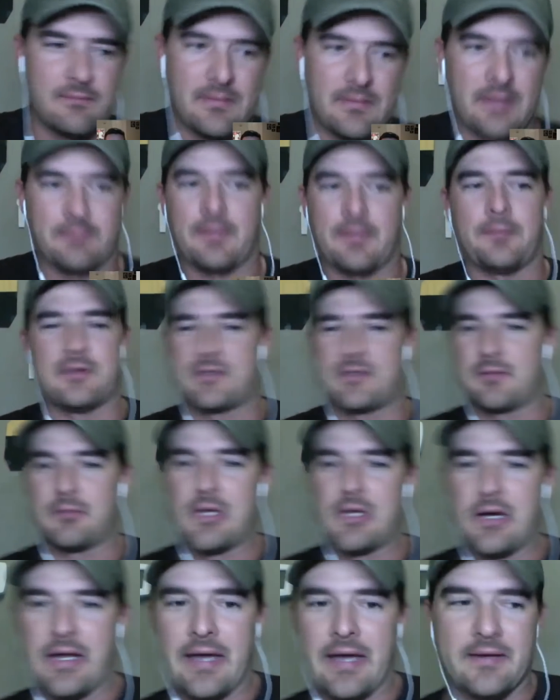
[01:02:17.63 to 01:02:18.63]
and maybe some
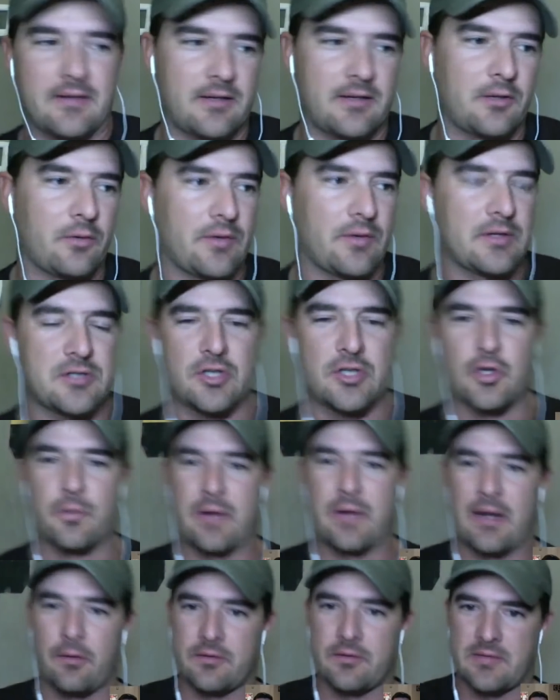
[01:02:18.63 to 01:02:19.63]
luck had to do with it too but i
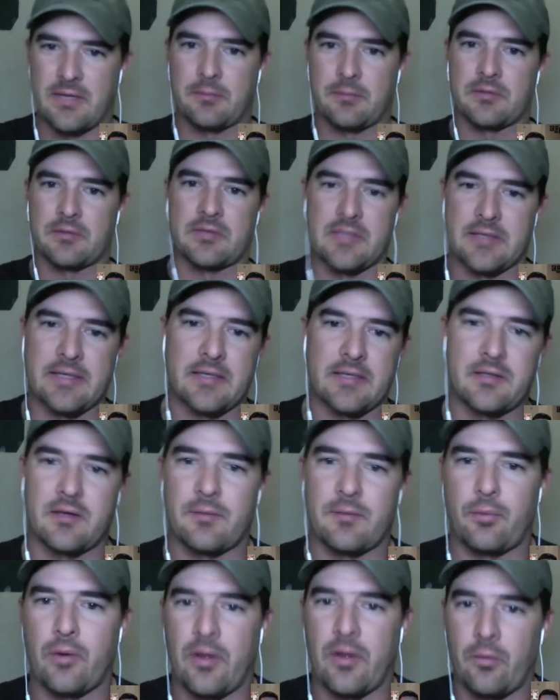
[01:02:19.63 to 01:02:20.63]
was able to get to the
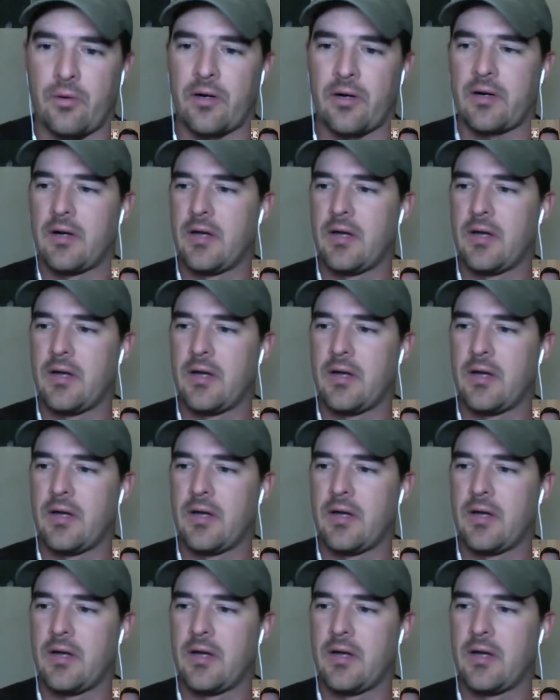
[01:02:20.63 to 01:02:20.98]
point where